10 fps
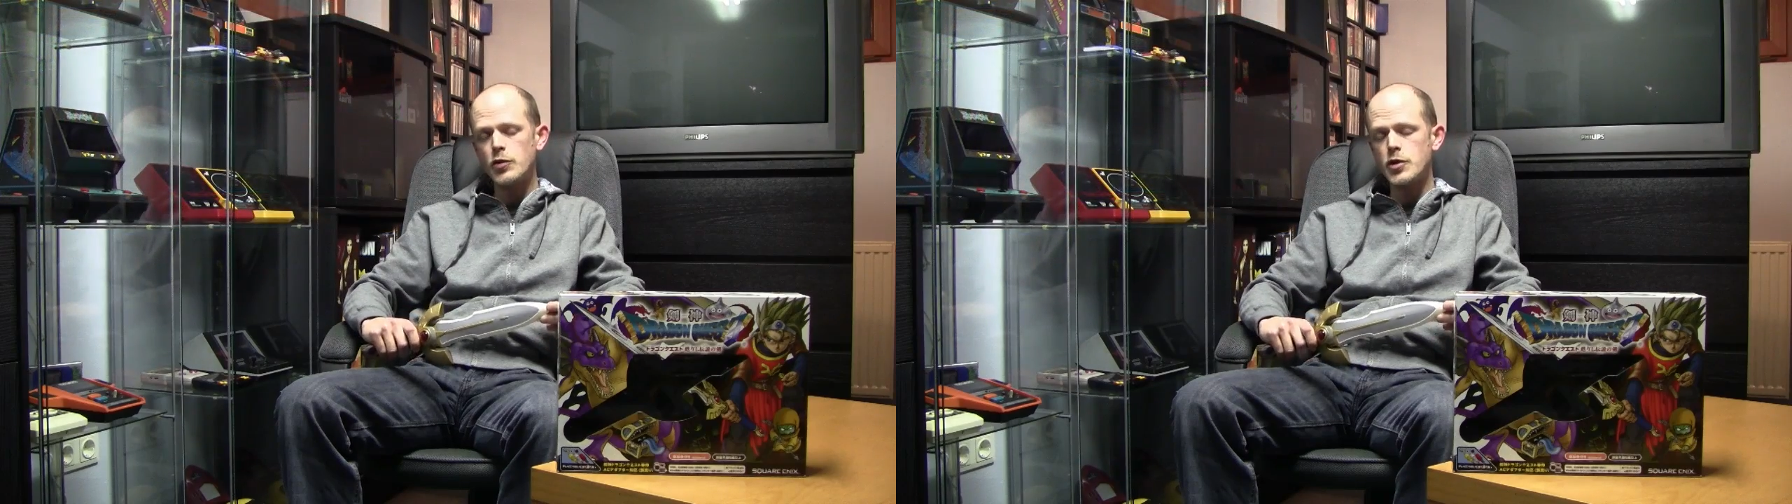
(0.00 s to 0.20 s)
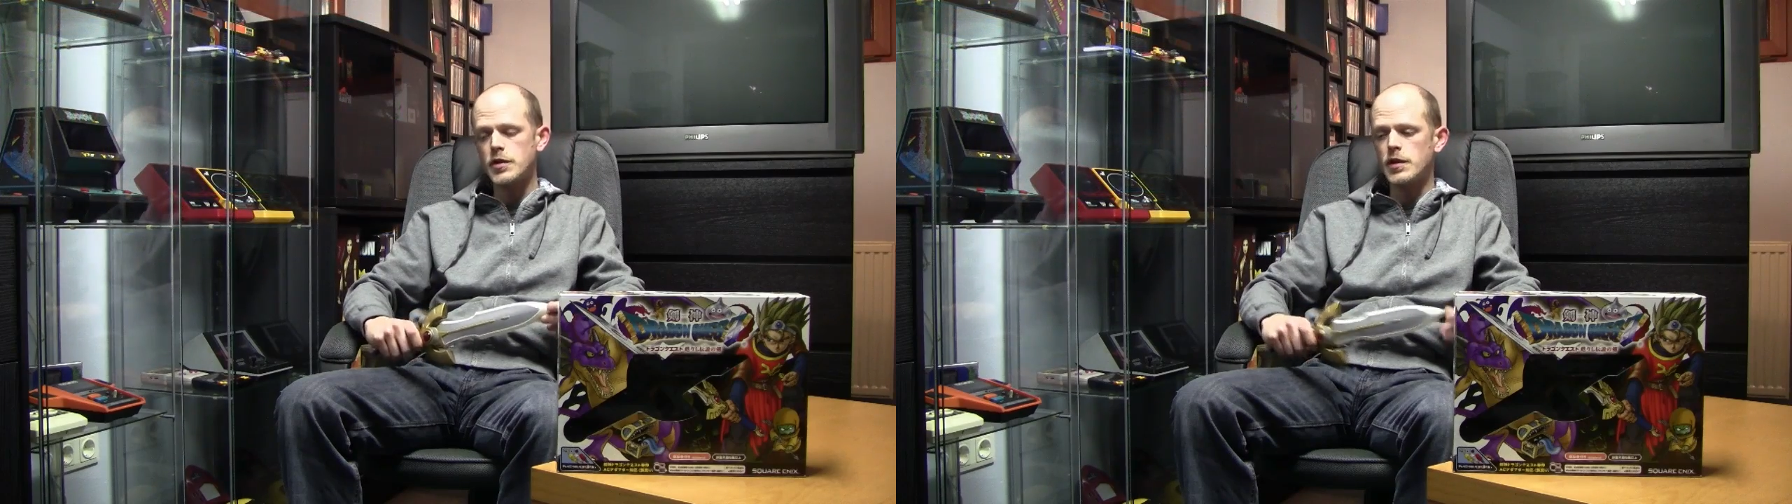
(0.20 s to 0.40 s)

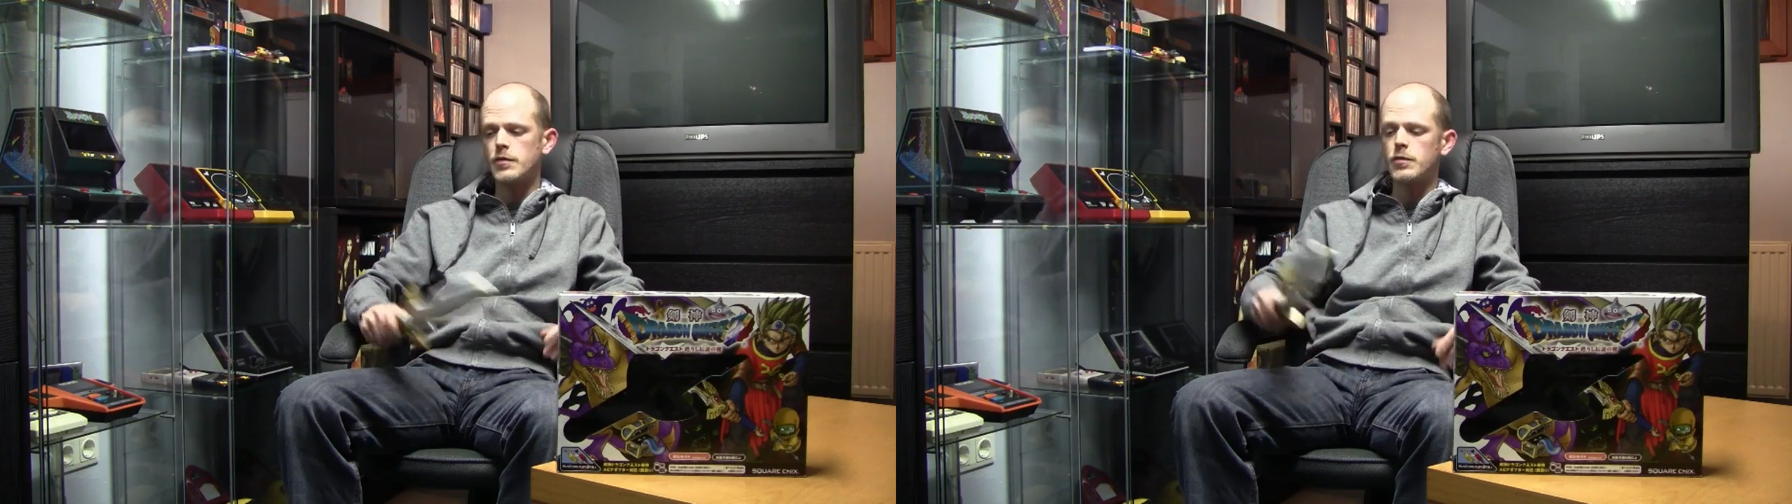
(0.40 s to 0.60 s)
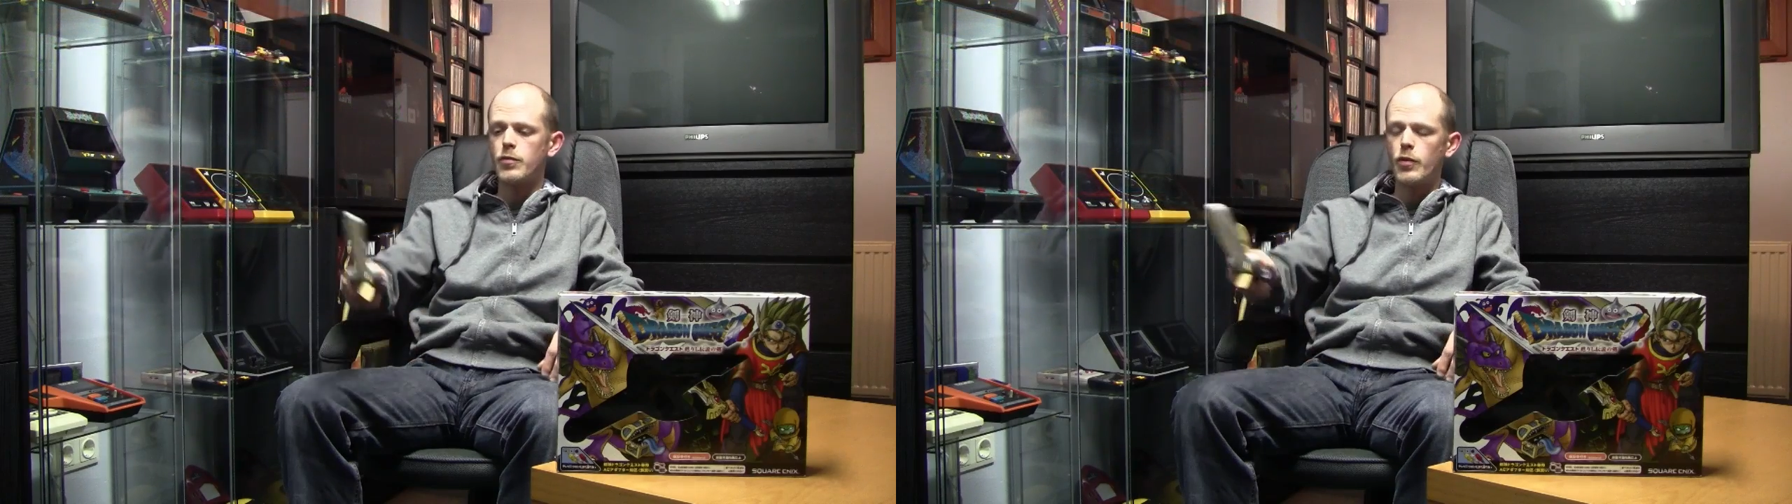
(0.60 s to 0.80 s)
just have
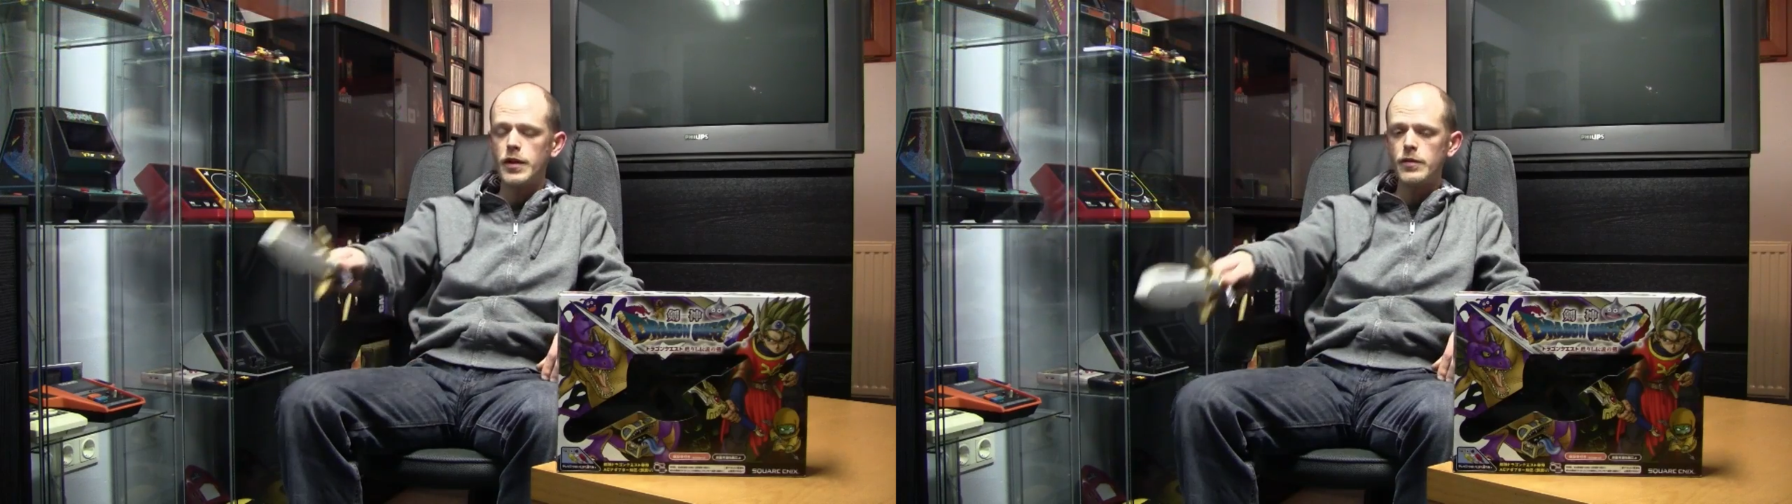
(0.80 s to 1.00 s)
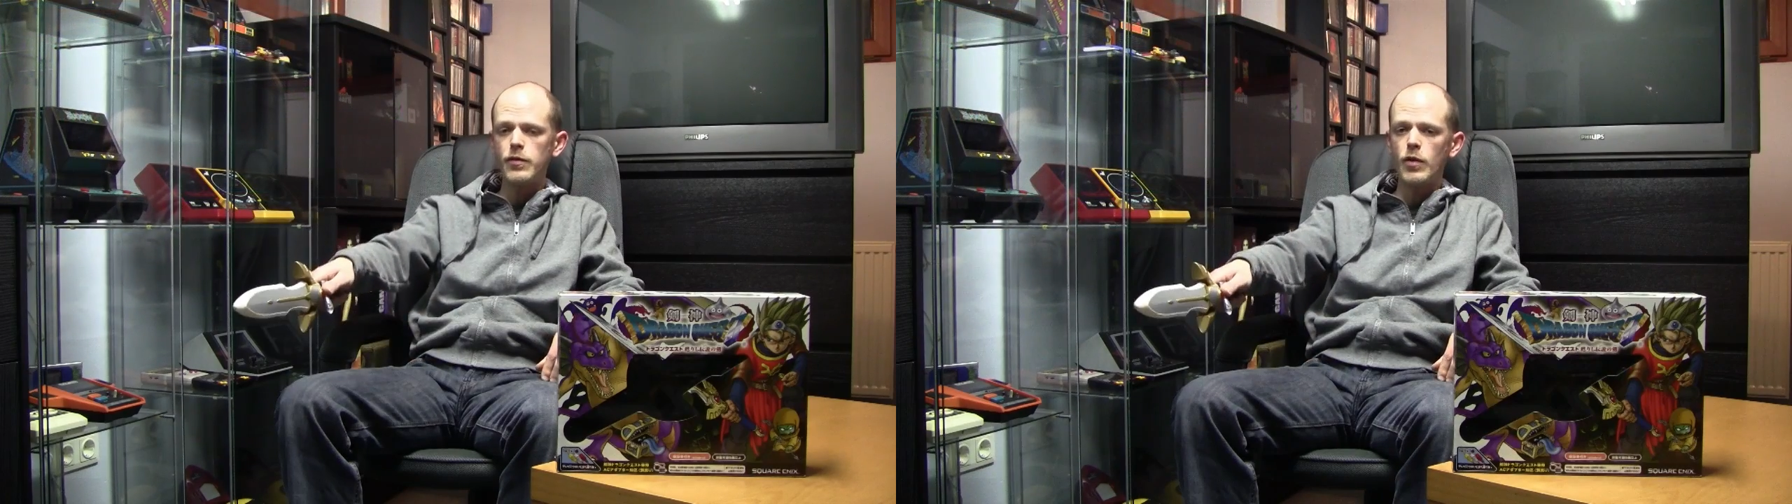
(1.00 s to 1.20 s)
to
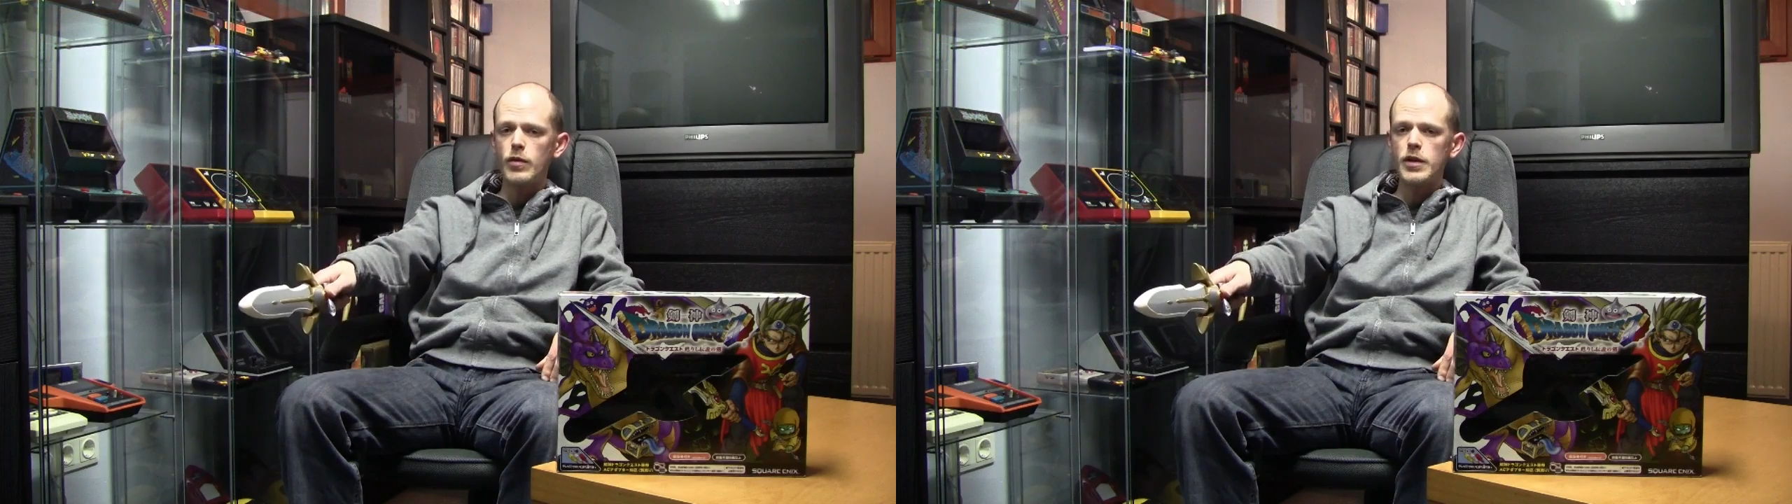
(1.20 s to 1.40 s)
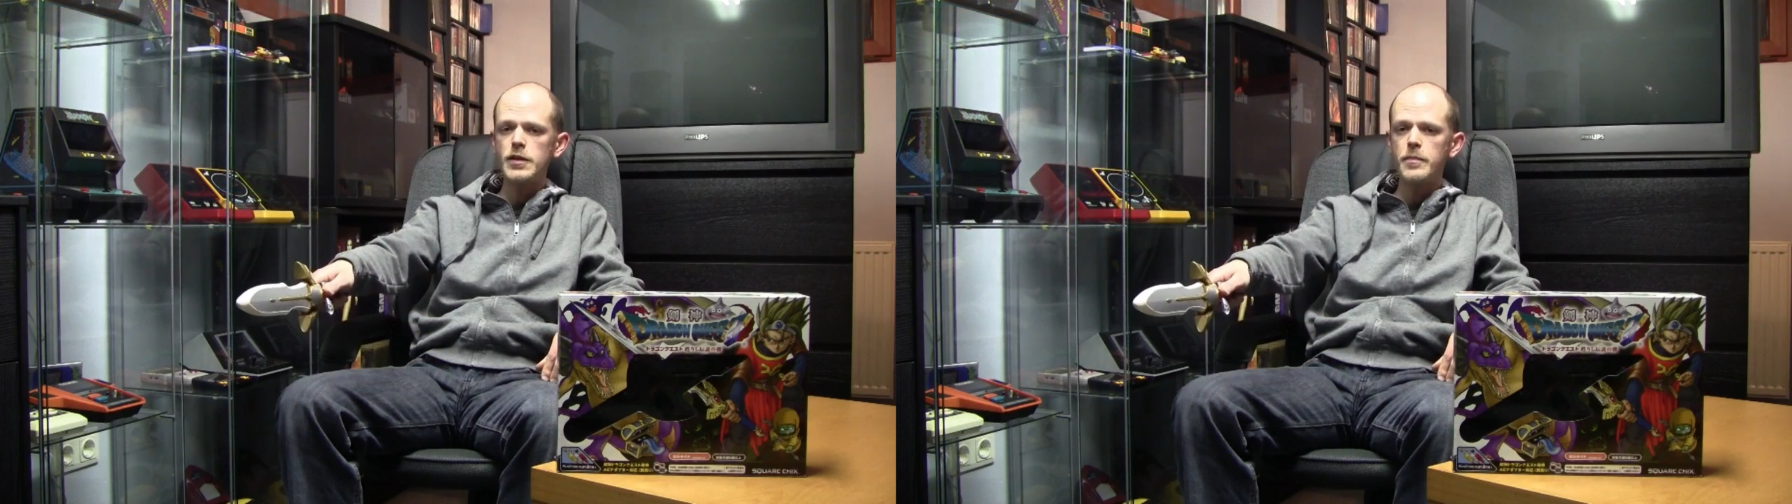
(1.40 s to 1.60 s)
point
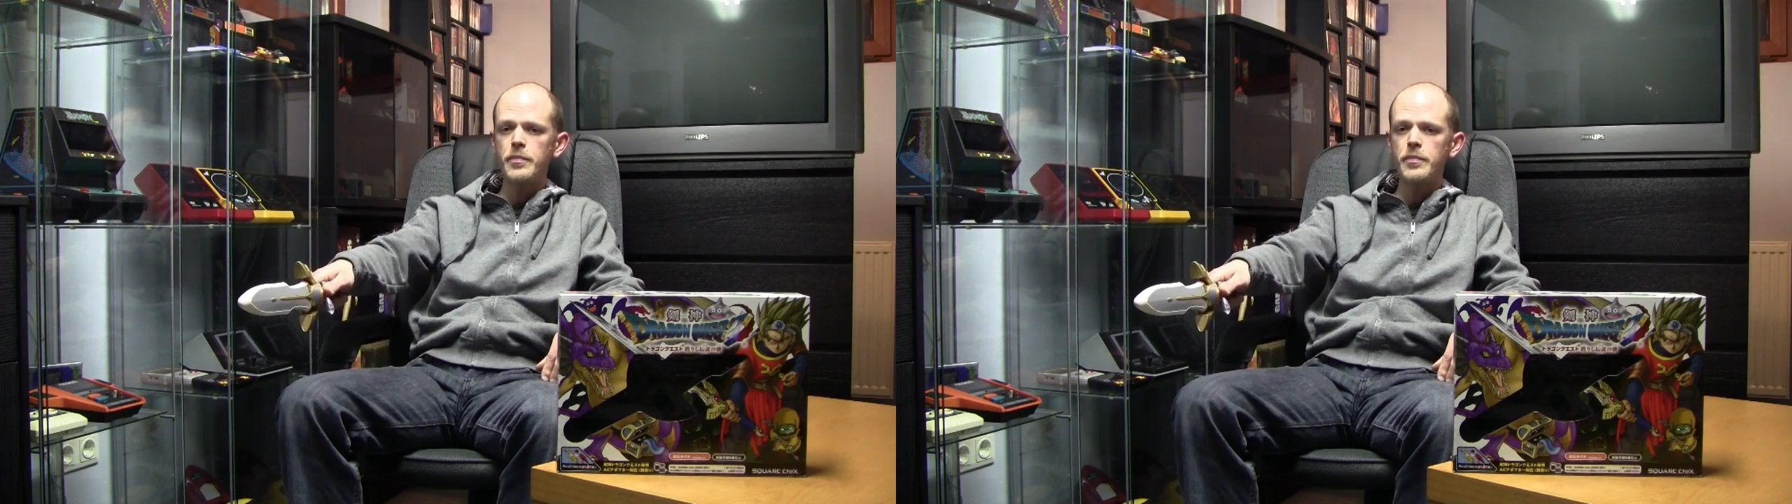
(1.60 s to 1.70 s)
forward